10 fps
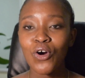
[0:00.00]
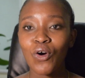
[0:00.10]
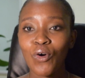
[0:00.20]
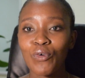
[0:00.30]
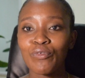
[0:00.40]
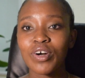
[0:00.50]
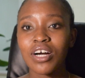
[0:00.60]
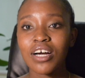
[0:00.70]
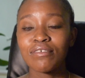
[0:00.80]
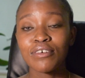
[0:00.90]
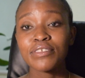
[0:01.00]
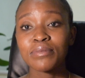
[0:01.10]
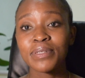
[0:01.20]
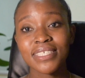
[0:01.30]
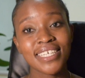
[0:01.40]
over a
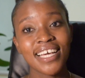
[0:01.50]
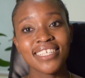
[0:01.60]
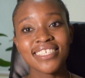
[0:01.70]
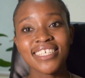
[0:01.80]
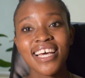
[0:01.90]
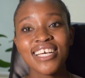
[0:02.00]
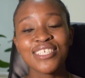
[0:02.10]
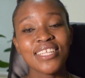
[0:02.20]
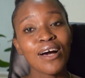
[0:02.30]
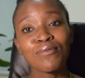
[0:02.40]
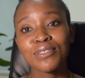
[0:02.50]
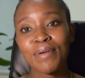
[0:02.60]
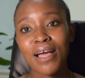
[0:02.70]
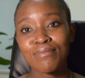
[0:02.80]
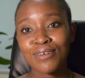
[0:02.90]
50%. So that was
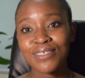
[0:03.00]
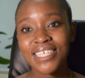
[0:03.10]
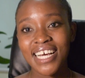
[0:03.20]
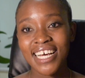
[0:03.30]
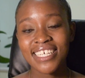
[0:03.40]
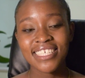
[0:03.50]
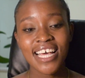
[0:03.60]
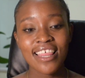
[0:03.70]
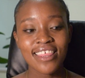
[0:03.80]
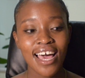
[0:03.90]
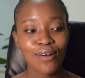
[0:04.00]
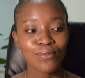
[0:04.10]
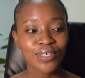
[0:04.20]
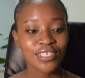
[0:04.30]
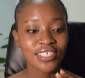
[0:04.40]
my approach, guys. That
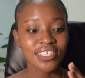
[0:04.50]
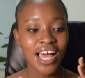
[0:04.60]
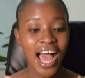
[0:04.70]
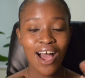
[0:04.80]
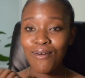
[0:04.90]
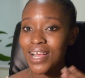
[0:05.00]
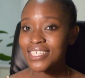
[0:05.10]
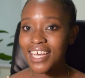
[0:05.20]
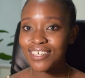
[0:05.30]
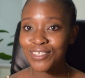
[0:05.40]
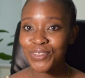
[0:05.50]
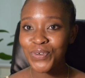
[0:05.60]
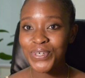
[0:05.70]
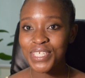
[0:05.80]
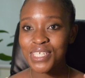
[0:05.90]
was how I tackled
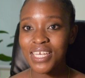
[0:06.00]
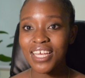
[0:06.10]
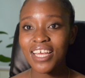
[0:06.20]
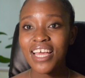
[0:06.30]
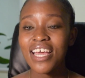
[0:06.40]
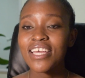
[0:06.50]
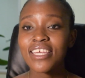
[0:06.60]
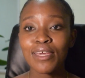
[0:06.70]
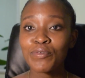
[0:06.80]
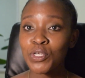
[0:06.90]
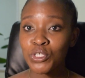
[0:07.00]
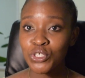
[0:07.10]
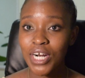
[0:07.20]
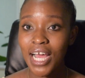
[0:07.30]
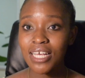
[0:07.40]
auditing. Give it a
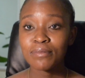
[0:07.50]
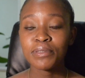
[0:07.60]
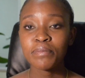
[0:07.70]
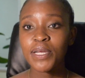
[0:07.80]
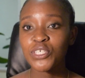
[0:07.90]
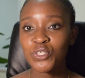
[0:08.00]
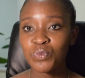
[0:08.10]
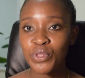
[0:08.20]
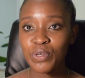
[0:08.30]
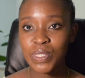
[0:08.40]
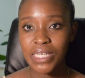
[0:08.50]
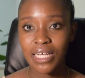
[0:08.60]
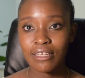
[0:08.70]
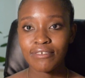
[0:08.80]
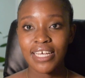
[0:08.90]
try. Be patient with
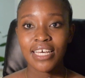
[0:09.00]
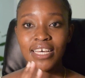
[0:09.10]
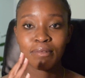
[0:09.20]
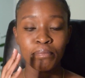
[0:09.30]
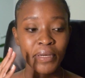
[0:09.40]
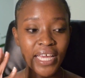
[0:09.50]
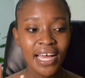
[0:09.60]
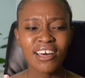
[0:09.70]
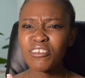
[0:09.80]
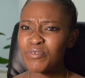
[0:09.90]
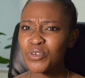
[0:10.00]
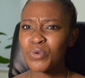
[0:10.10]
yourself. Pick out a few